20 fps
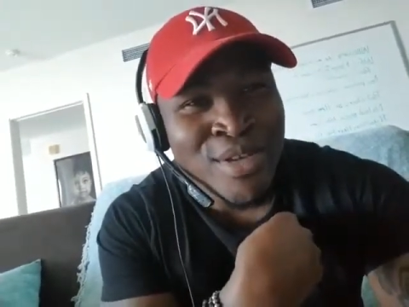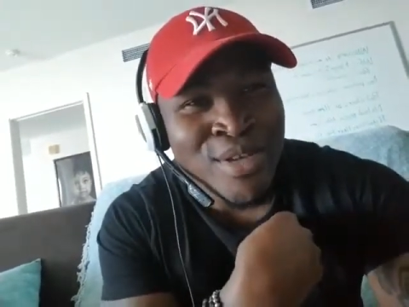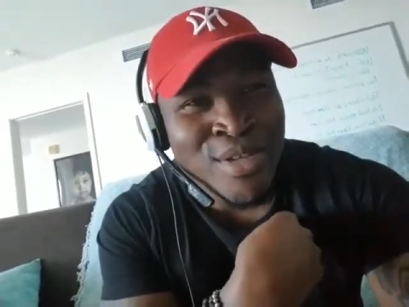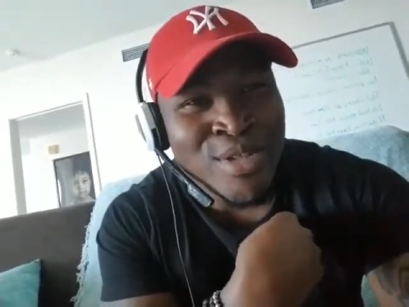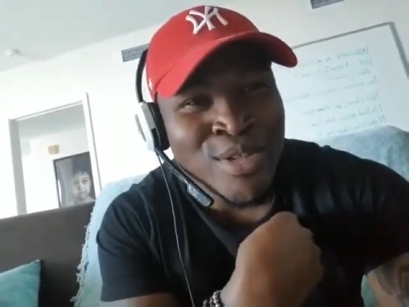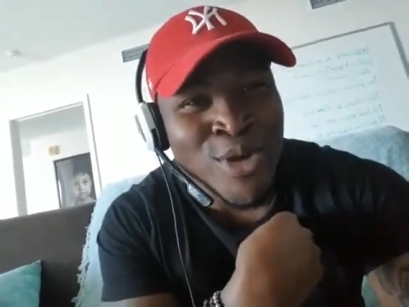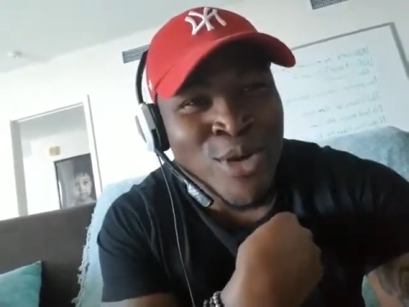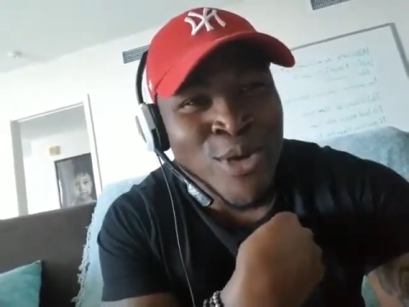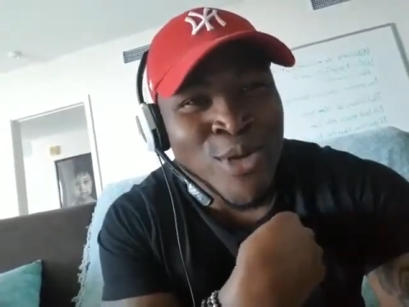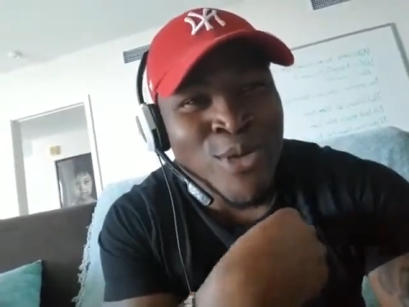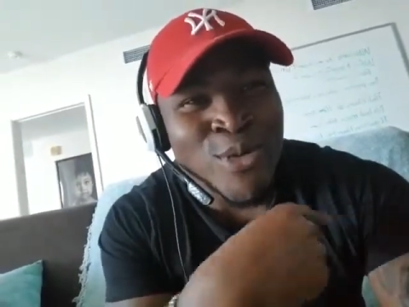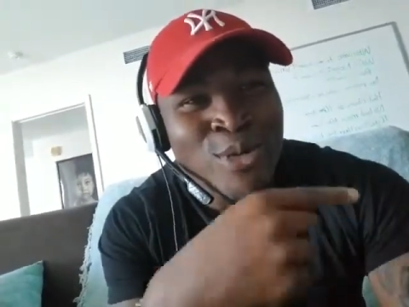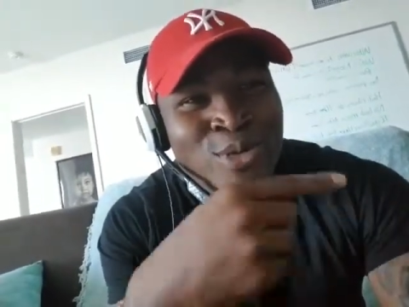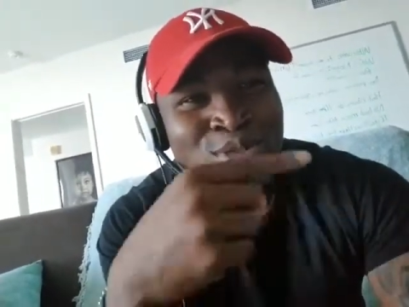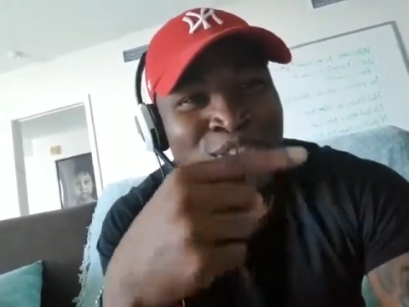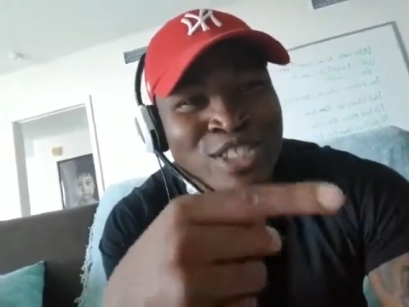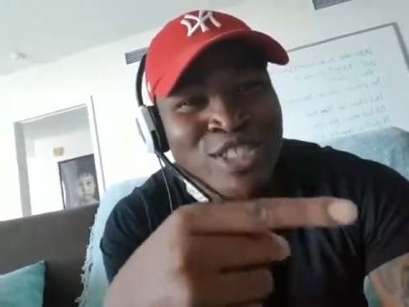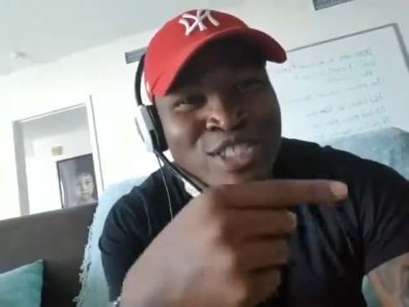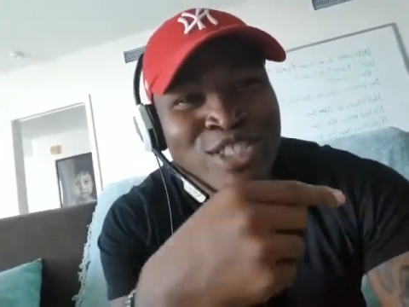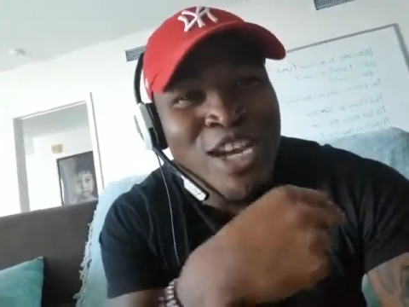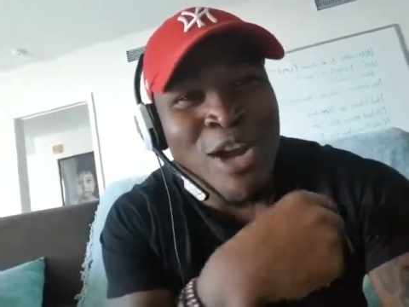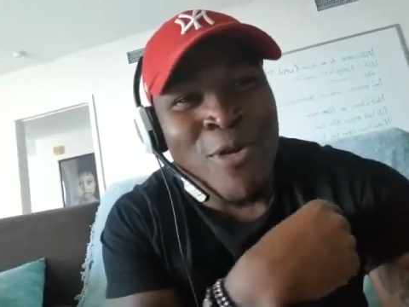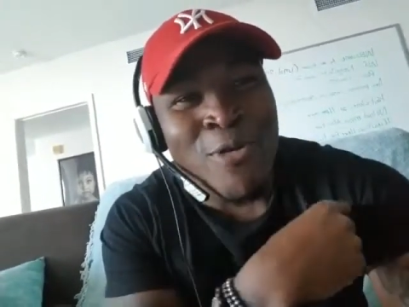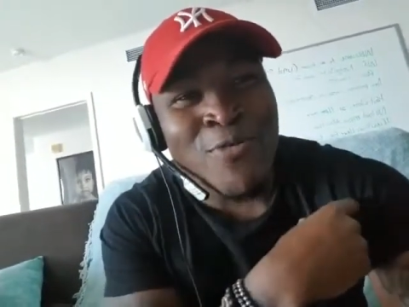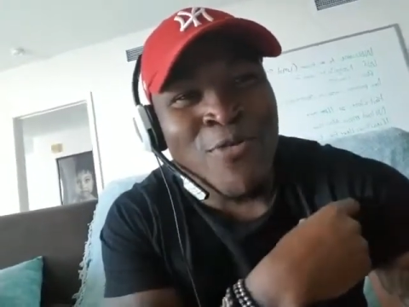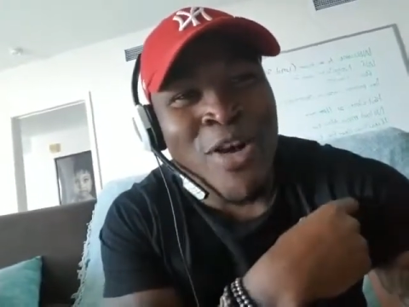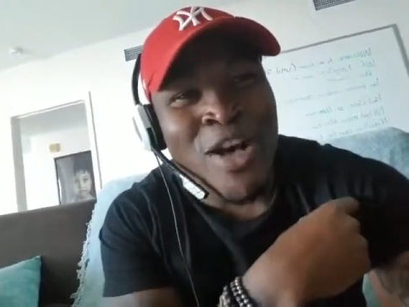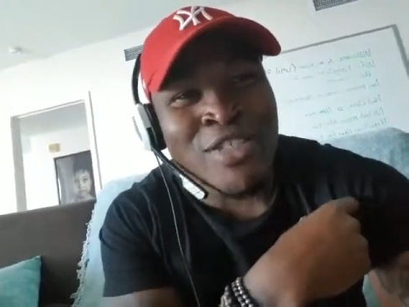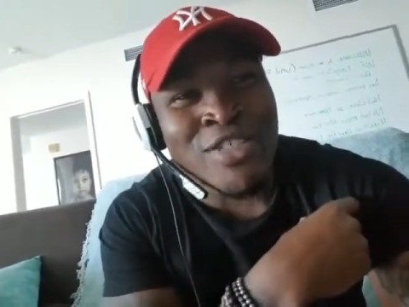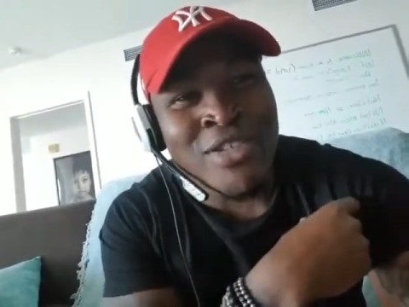So this is
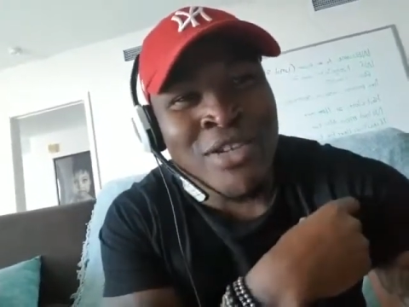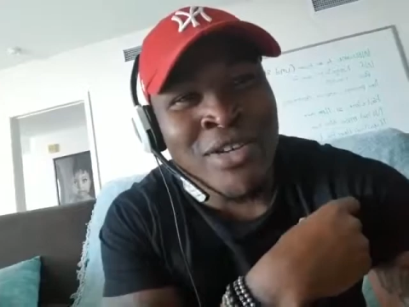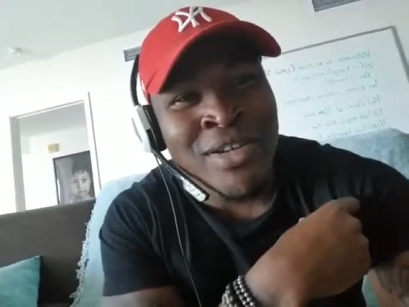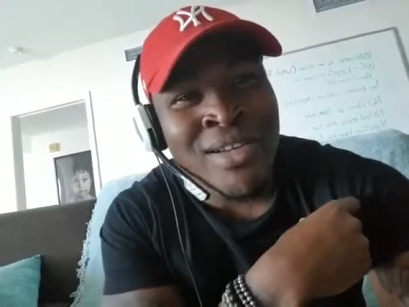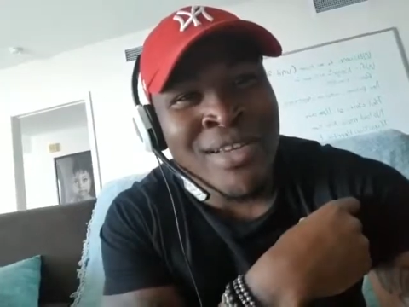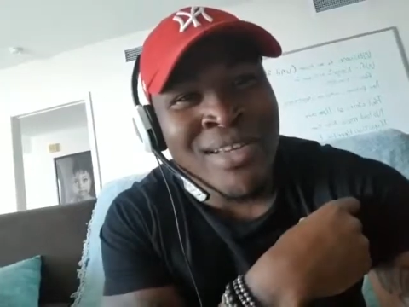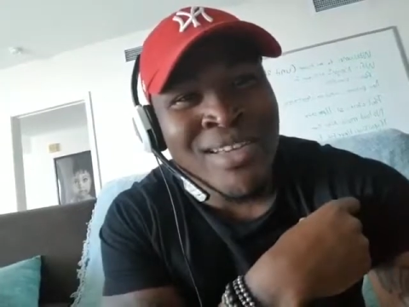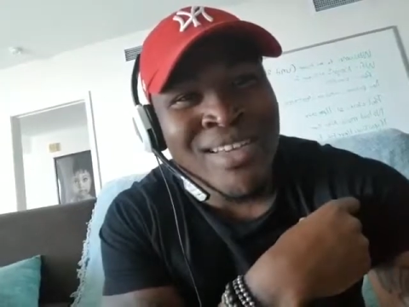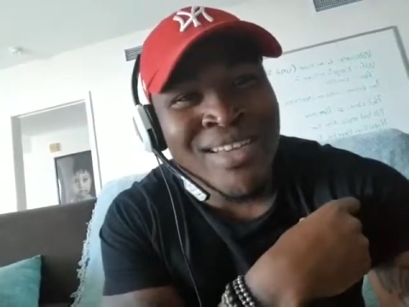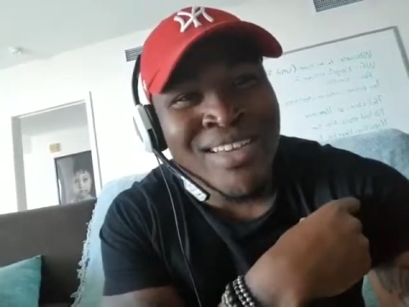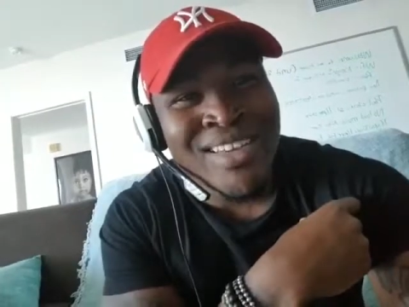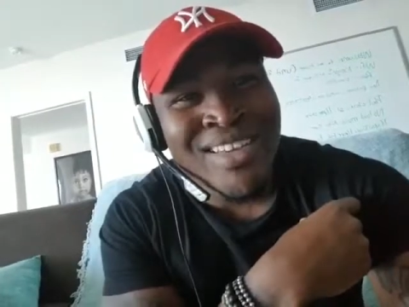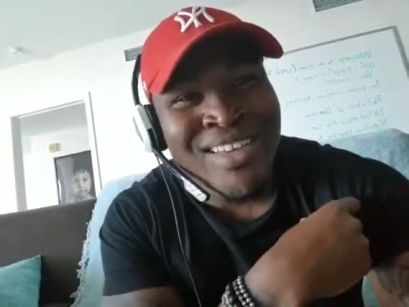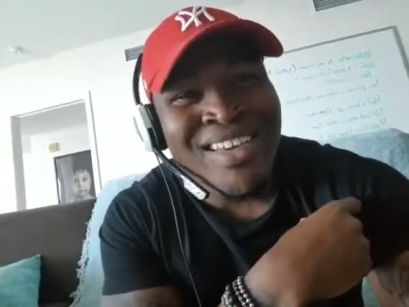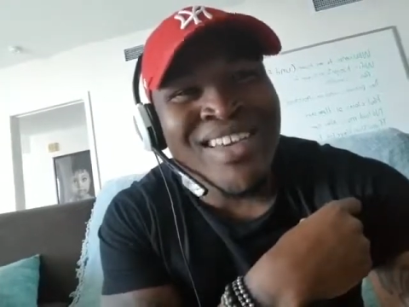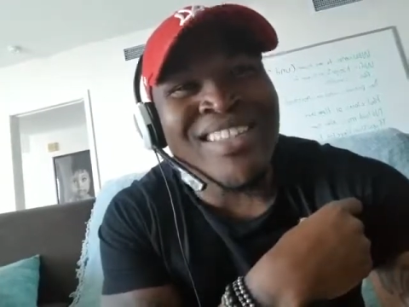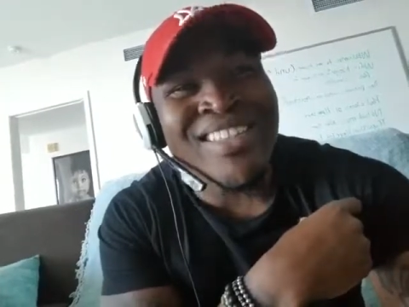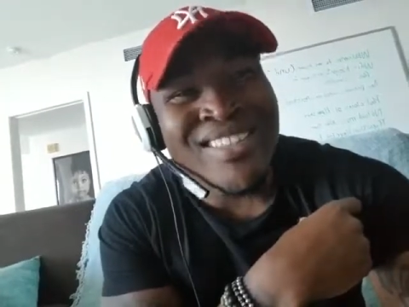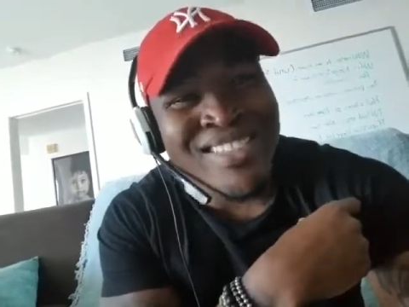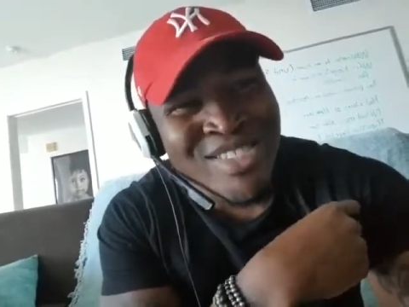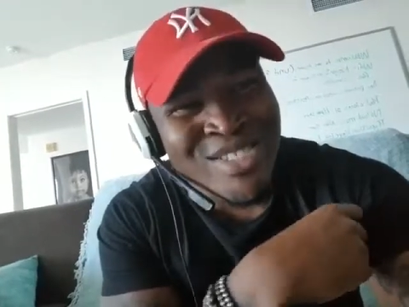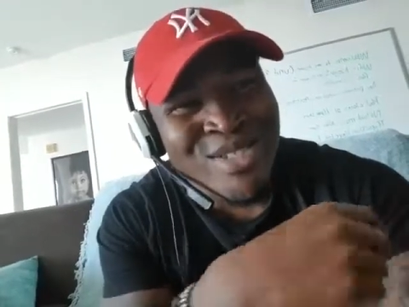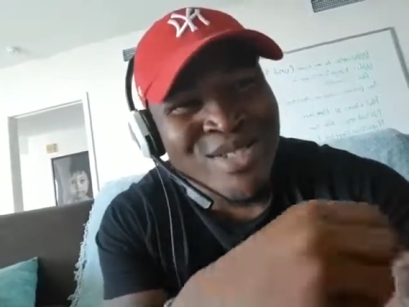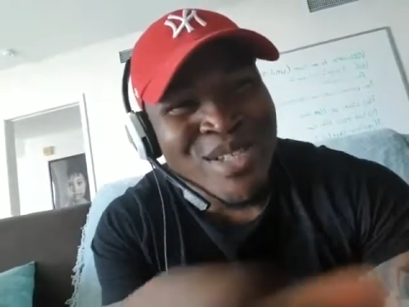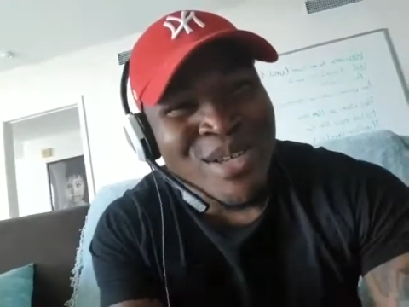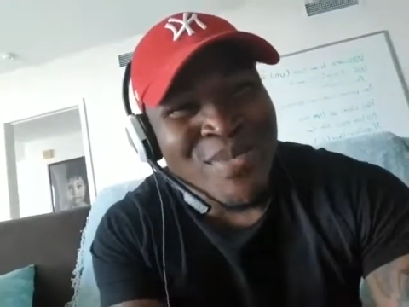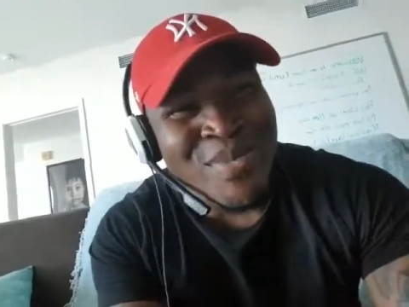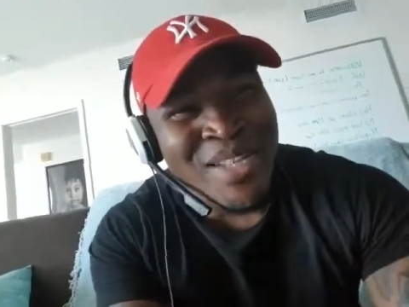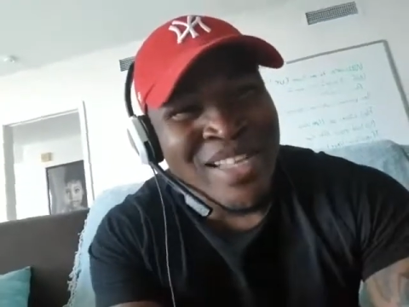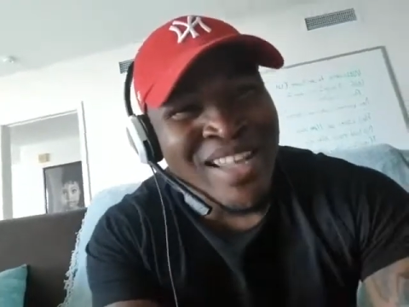Tyron Foster, and this is your
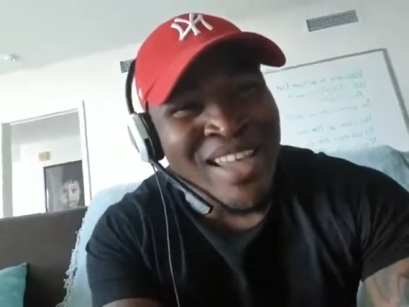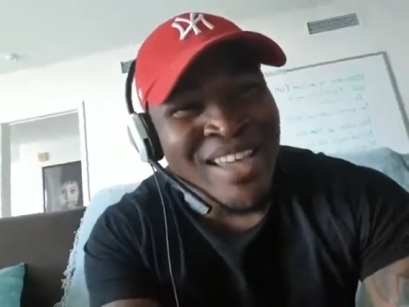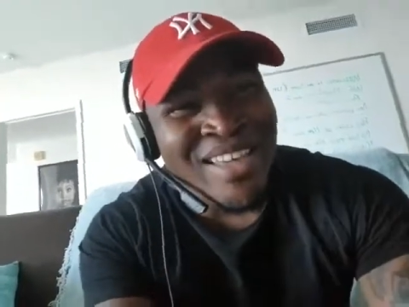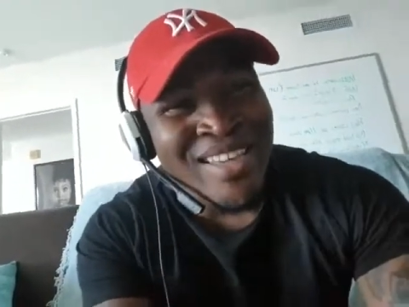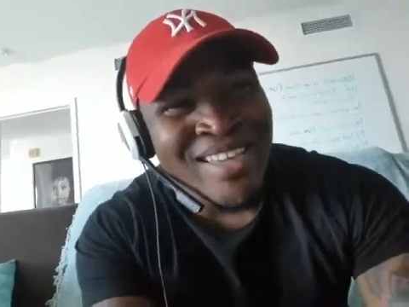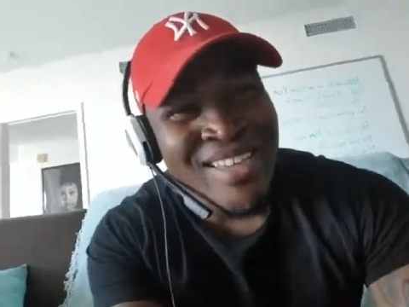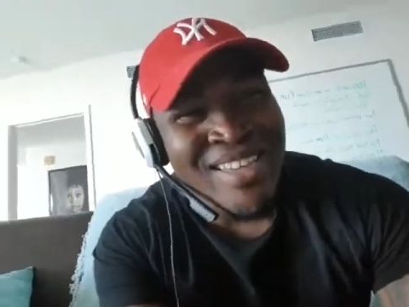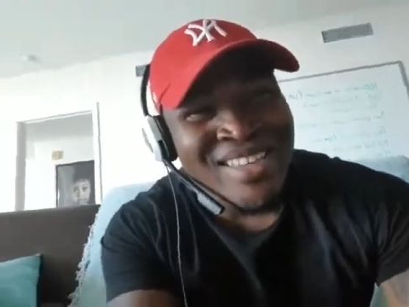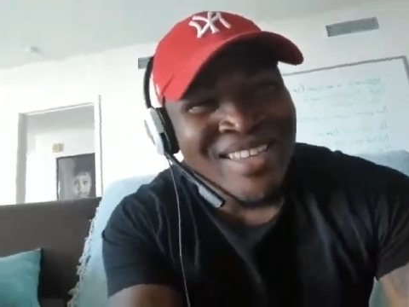tip of the day.